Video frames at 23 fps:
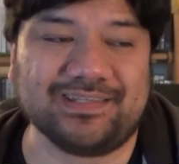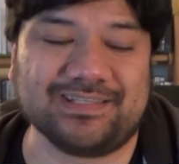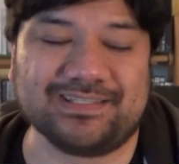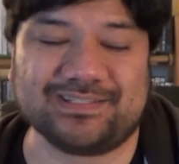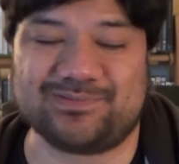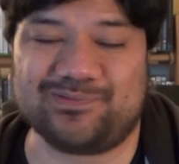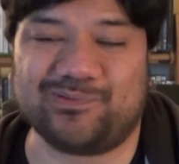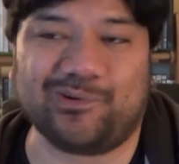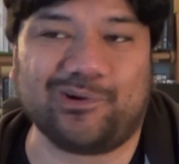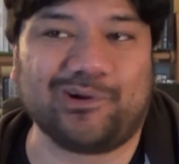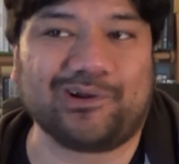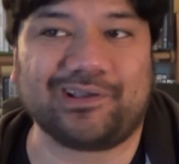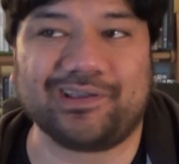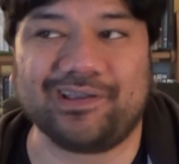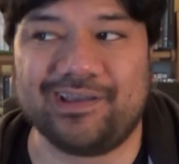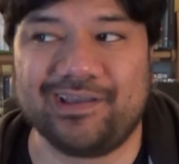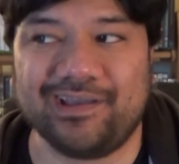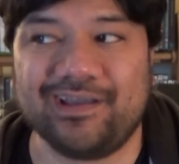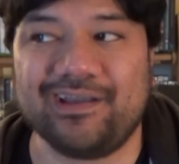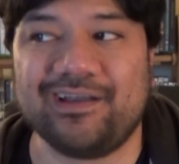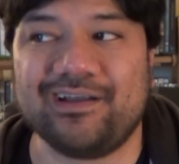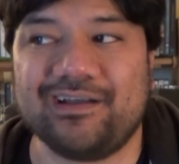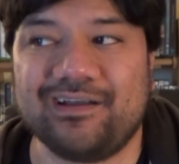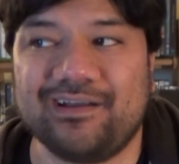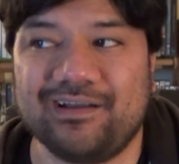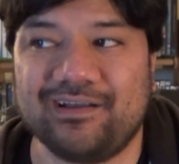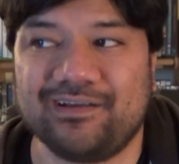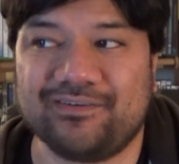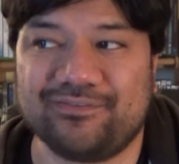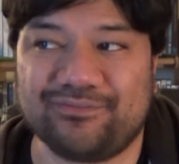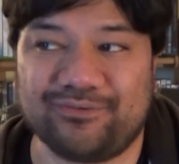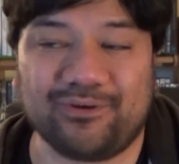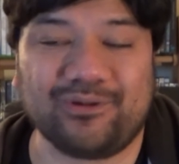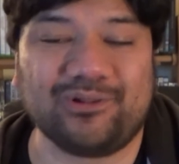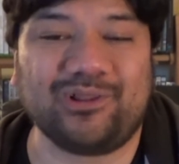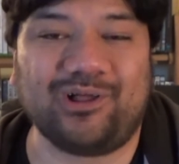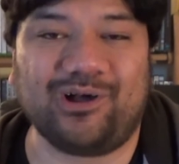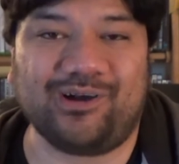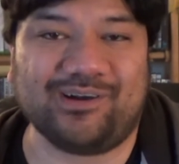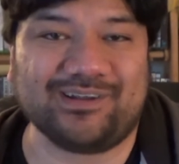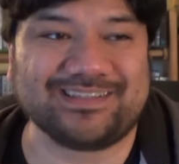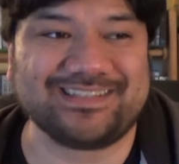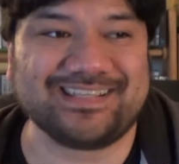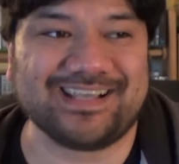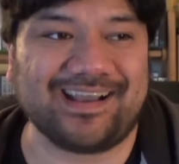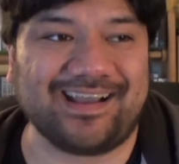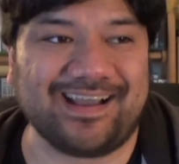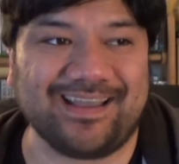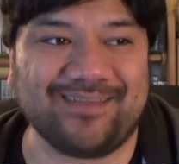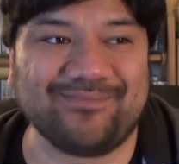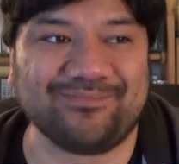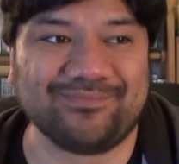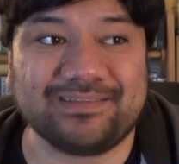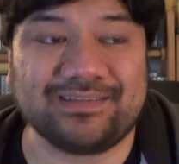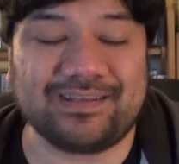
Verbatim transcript: this work for a long time.